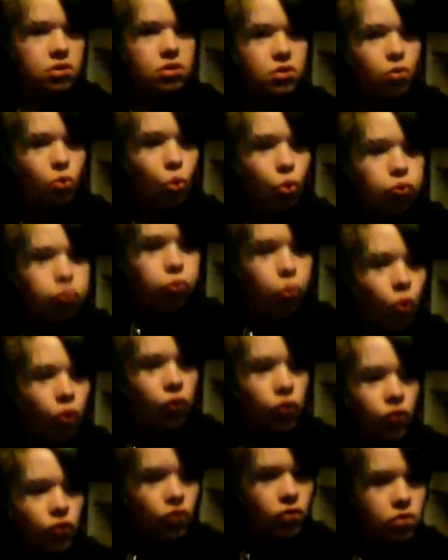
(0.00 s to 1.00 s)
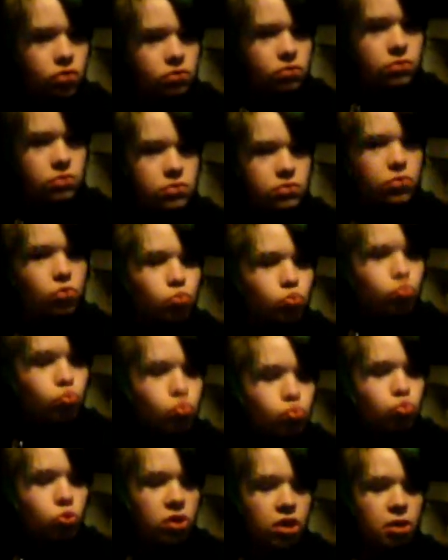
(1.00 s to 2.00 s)
Woof, woof.
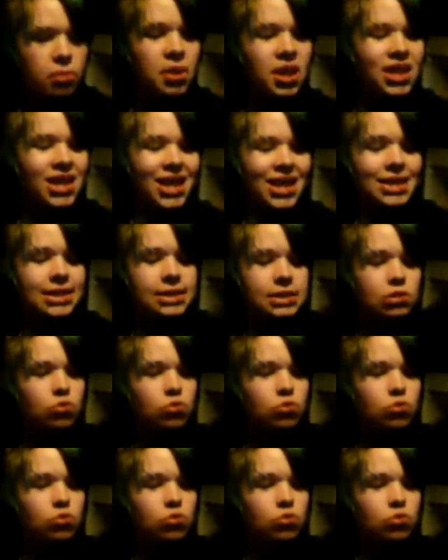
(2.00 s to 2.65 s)
Give me a kiss.